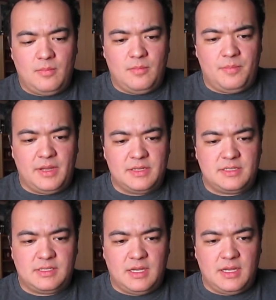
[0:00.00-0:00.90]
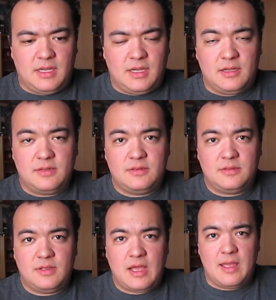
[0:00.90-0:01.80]
But
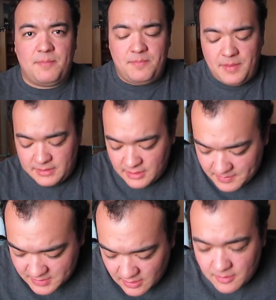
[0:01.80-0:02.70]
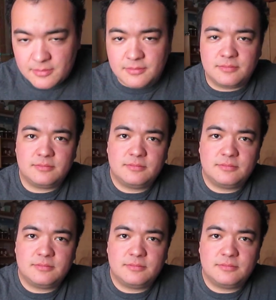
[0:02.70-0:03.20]
I picked up some